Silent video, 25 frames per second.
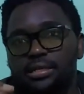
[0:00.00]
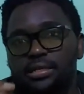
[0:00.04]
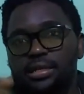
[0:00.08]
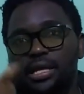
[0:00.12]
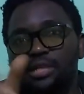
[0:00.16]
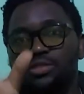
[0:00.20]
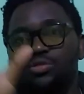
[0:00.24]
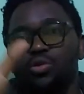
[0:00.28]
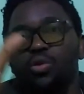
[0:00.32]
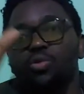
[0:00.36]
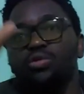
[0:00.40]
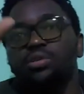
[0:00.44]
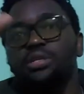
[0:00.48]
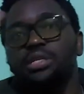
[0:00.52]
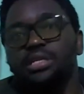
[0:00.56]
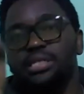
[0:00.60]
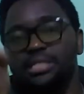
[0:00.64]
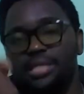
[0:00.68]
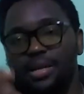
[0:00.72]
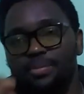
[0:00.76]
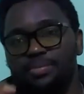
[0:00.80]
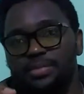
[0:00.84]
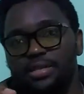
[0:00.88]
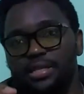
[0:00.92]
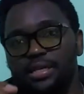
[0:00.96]
that's holding
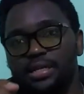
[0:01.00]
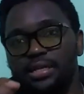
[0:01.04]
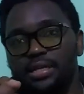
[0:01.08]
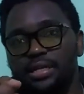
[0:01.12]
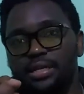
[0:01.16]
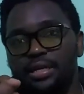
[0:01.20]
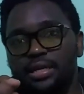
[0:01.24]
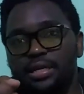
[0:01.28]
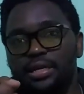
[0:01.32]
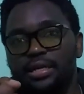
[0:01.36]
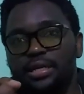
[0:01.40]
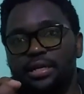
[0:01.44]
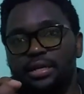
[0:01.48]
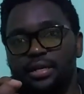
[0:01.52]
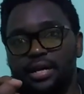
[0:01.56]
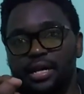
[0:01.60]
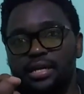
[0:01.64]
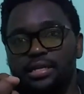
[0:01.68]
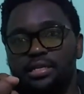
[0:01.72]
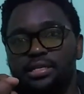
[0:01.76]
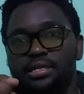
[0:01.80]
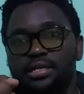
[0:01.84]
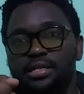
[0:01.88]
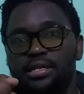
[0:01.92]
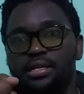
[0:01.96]
something,
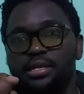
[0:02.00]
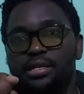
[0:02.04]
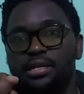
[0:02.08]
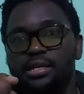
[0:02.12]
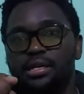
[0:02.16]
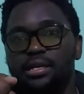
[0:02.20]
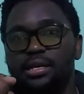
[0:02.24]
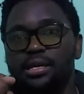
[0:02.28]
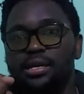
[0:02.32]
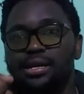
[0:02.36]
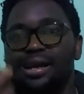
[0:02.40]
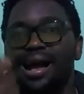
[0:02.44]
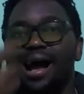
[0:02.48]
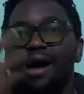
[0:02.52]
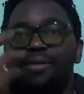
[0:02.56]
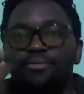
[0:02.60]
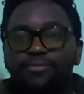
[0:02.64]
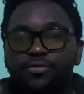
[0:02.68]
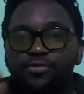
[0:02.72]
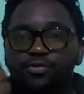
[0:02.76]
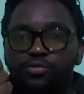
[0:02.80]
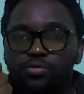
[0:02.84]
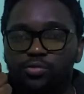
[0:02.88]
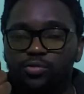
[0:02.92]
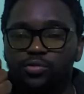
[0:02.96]
right?
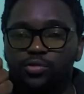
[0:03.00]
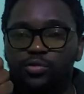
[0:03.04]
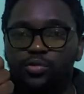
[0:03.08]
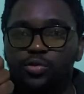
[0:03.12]
Kamfu.